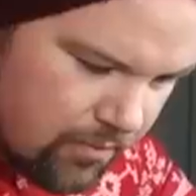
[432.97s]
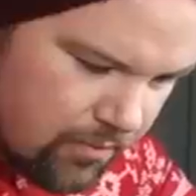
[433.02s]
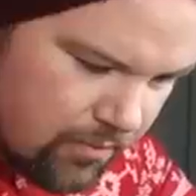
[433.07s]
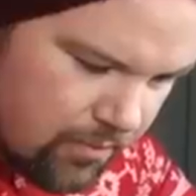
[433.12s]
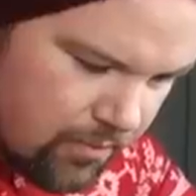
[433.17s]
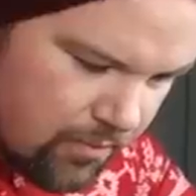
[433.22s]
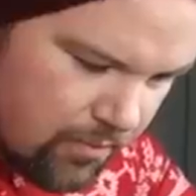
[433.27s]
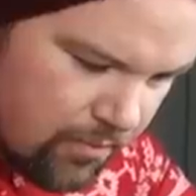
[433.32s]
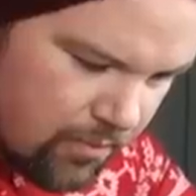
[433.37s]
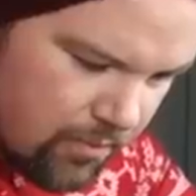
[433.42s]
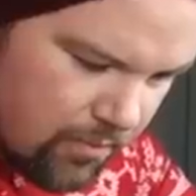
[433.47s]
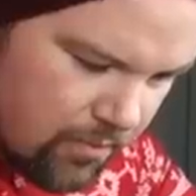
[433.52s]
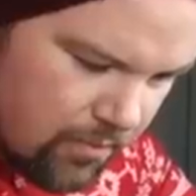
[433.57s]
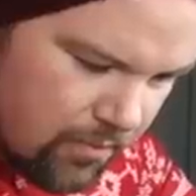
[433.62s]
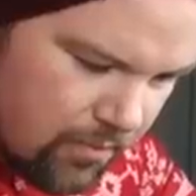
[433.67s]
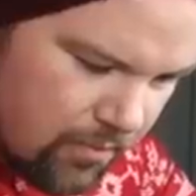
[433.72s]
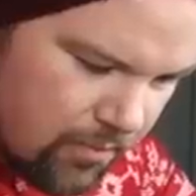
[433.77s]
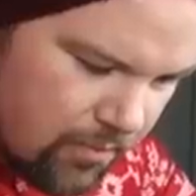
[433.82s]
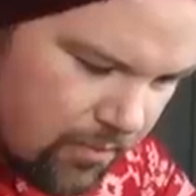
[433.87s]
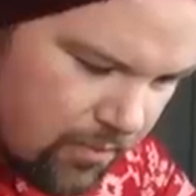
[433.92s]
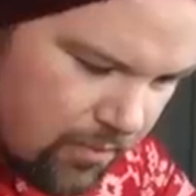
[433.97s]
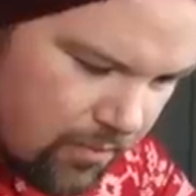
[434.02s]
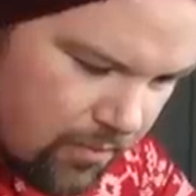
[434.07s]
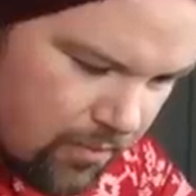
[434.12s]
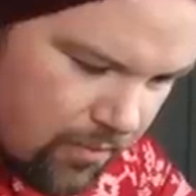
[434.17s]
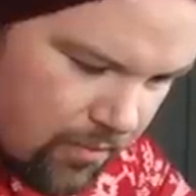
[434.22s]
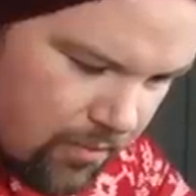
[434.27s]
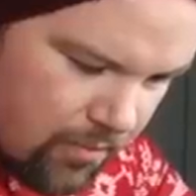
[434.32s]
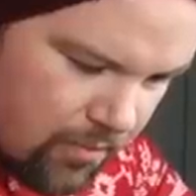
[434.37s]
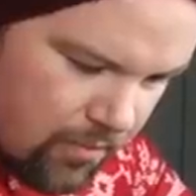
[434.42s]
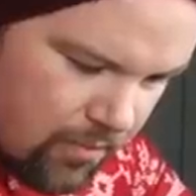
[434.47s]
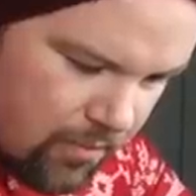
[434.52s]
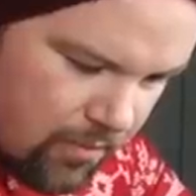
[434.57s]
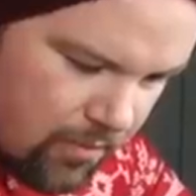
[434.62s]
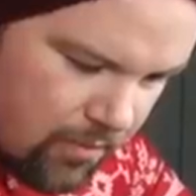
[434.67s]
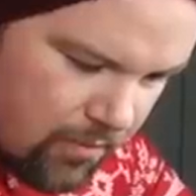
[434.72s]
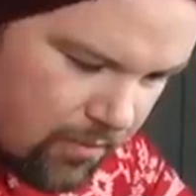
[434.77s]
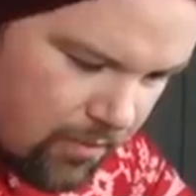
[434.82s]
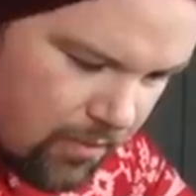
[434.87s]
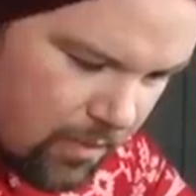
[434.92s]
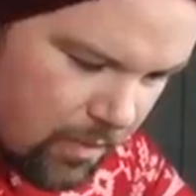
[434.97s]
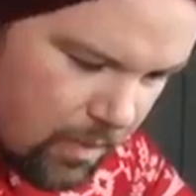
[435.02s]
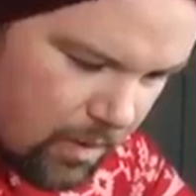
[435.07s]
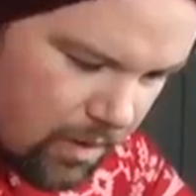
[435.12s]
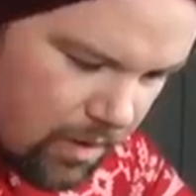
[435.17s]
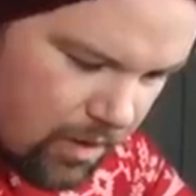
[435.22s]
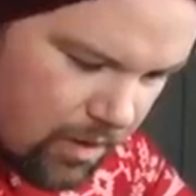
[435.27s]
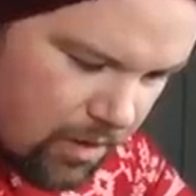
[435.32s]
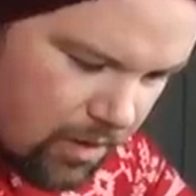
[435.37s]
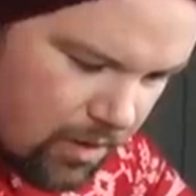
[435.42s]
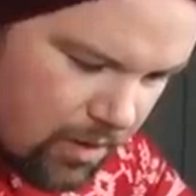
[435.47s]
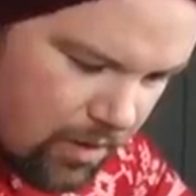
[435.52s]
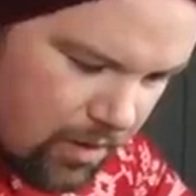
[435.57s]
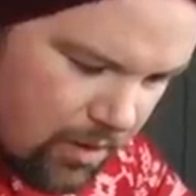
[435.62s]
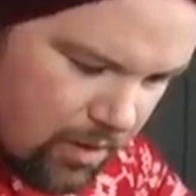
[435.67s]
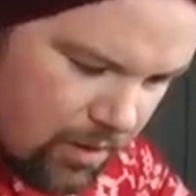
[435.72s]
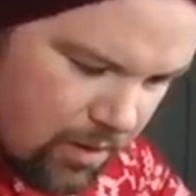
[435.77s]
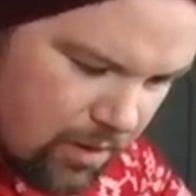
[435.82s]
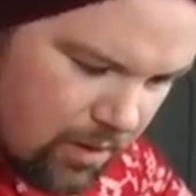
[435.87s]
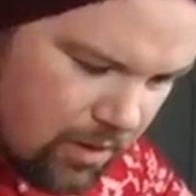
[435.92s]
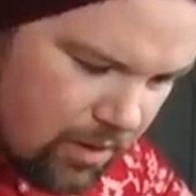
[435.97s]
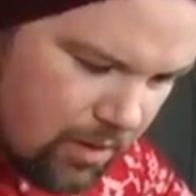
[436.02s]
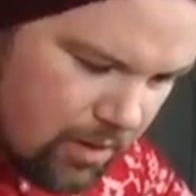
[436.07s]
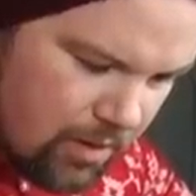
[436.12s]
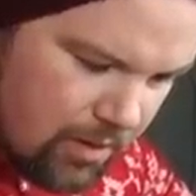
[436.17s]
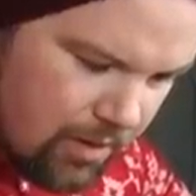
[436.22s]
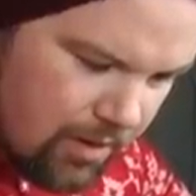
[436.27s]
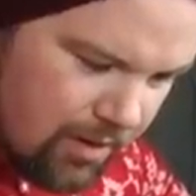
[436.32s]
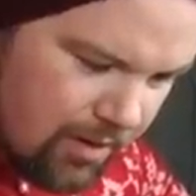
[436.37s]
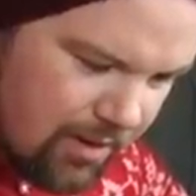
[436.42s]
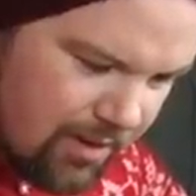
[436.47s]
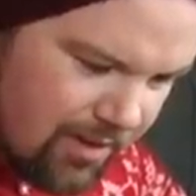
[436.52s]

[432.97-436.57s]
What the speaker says: This person isn't speaking.